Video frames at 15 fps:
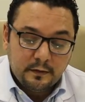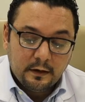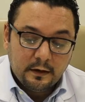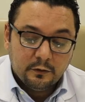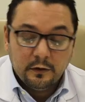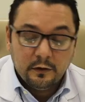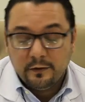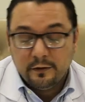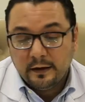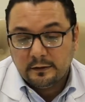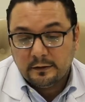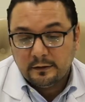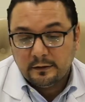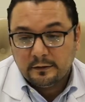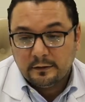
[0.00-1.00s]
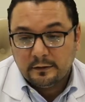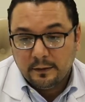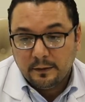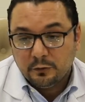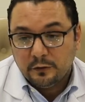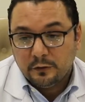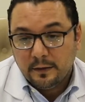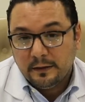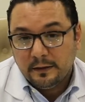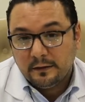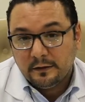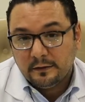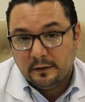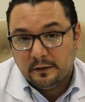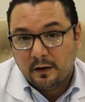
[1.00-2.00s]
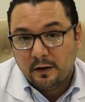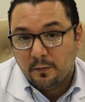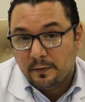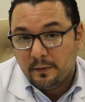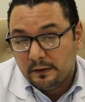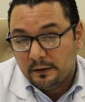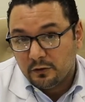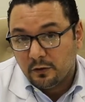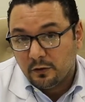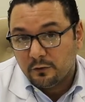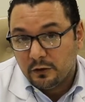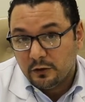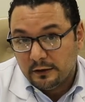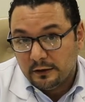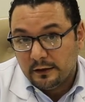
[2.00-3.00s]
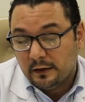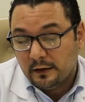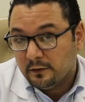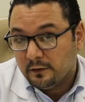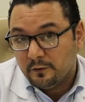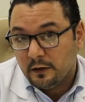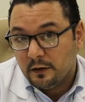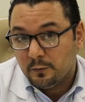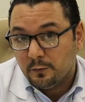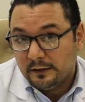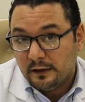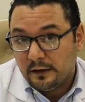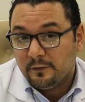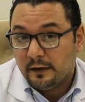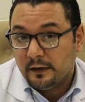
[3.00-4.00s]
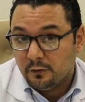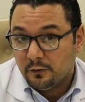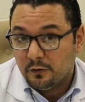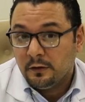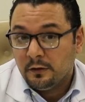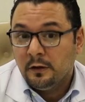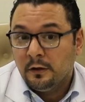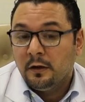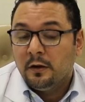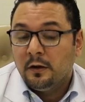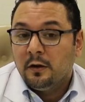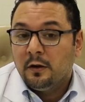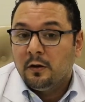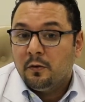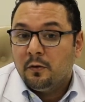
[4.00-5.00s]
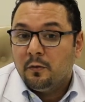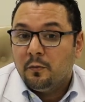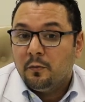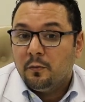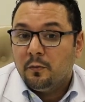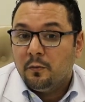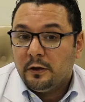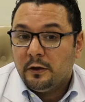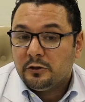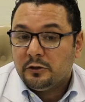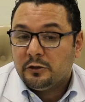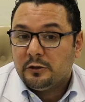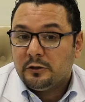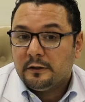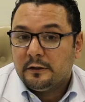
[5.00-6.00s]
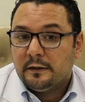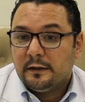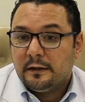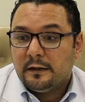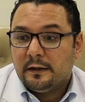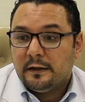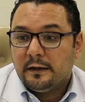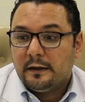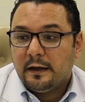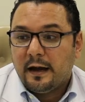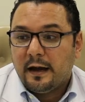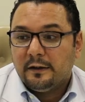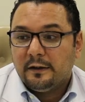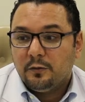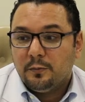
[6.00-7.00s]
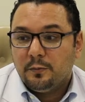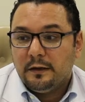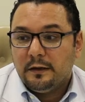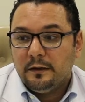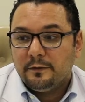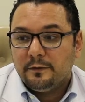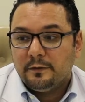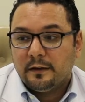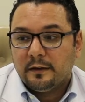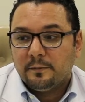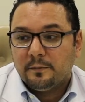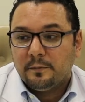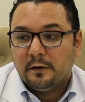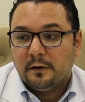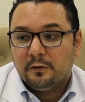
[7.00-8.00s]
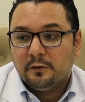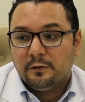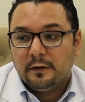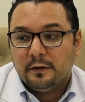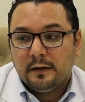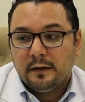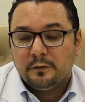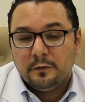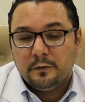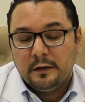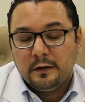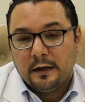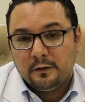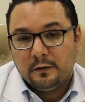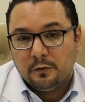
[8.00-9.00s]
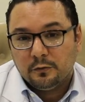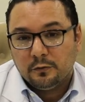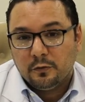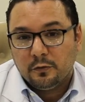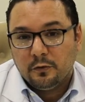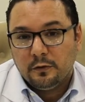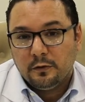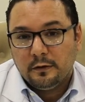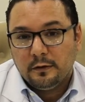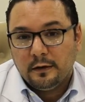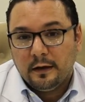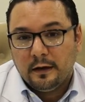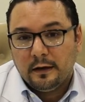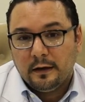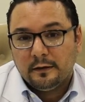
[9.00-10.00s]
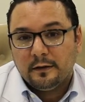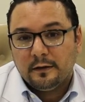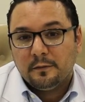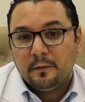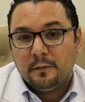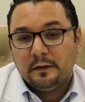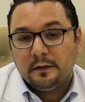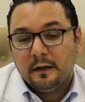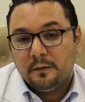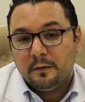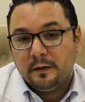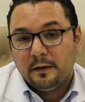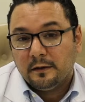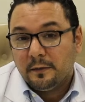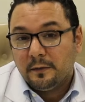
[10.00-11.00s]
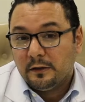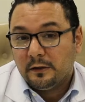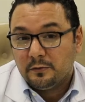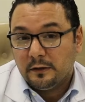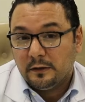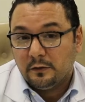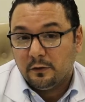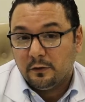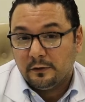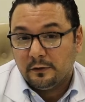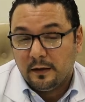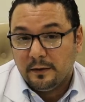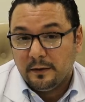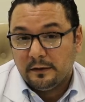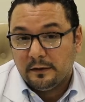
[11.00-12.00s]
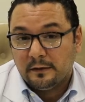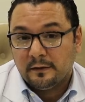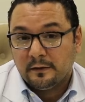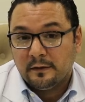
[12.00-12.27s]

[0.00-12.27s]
So in fact, type 2 diabetes is a combination of genetic and environmental factor, which I do believe that part of that we can control, and that might help in the management of diabetes.